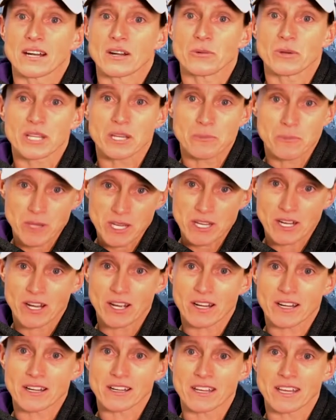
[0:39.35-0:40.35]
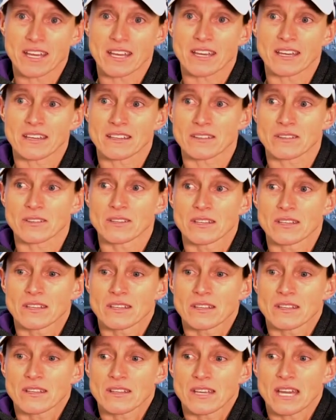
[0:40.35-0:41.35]
we compete hard, and
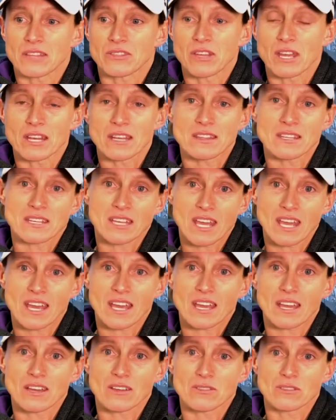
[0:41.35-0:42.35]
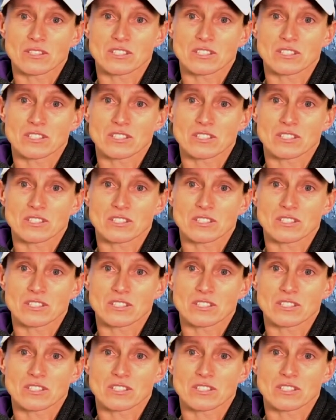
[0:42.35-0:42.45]
at the end of the day,